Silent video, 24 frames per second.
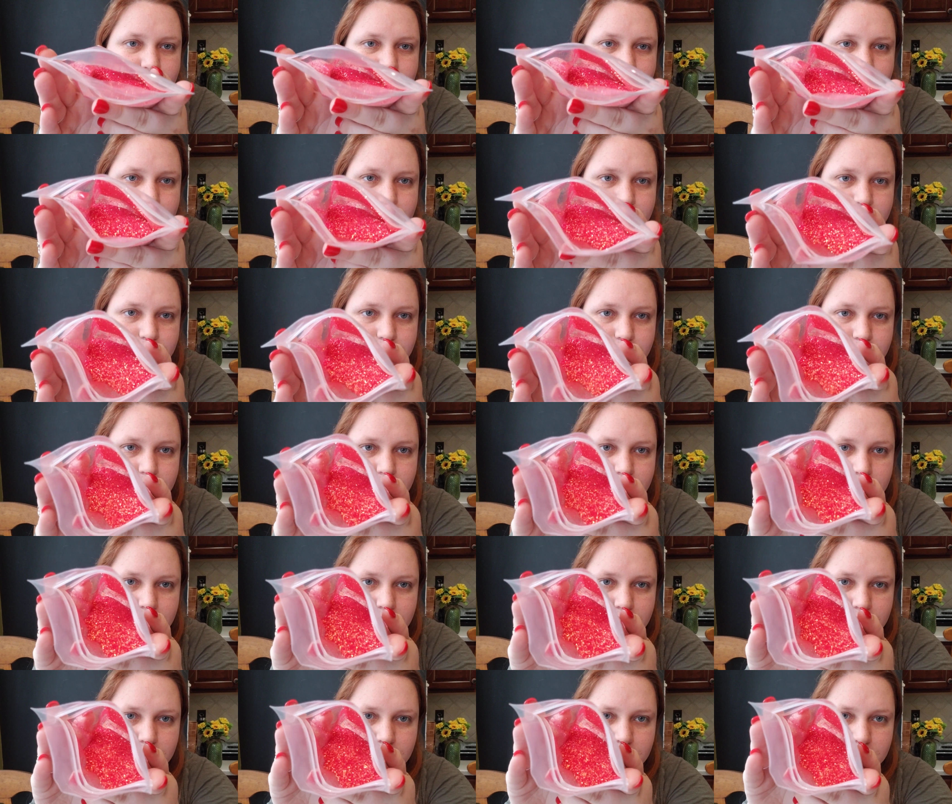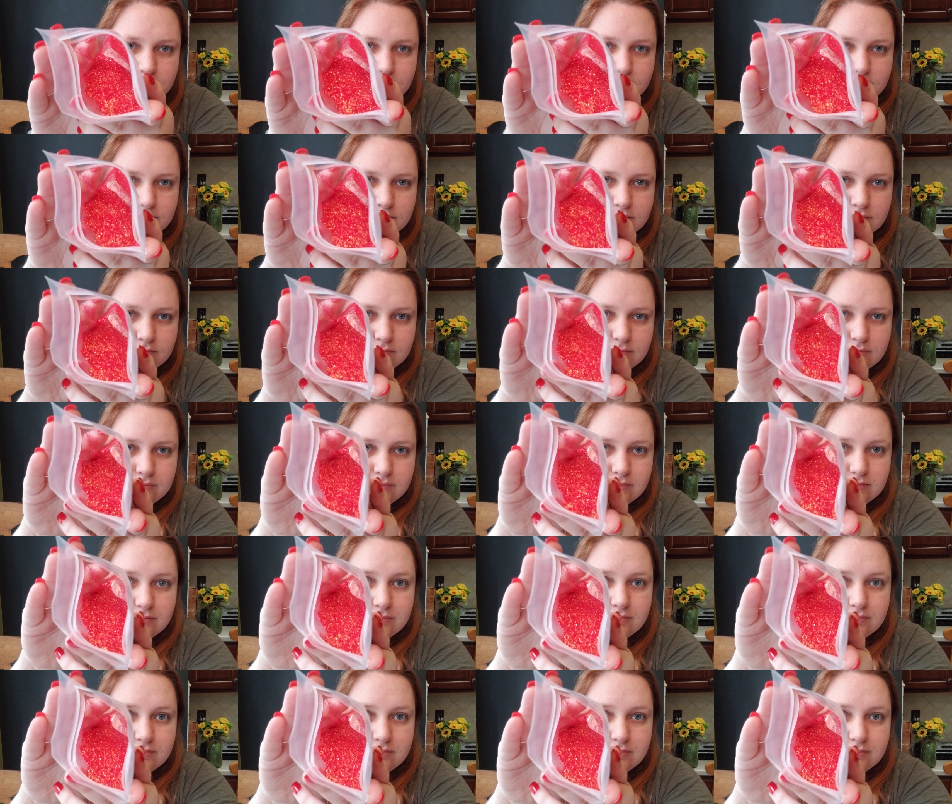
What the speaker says: (no one is talking)